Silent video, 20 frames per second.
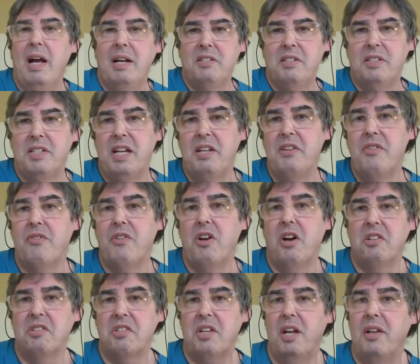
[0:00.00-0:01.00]
As you say, you've
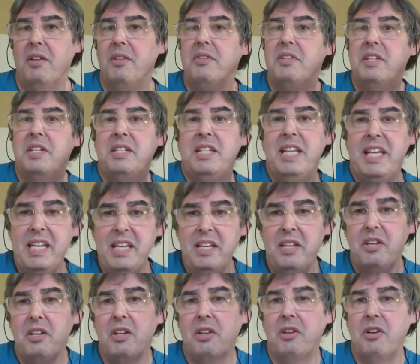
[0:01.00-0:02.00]
got the
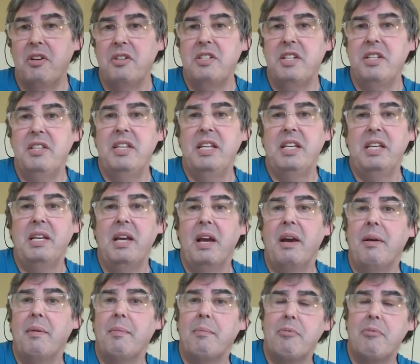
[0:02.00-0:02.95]
D you learnt in the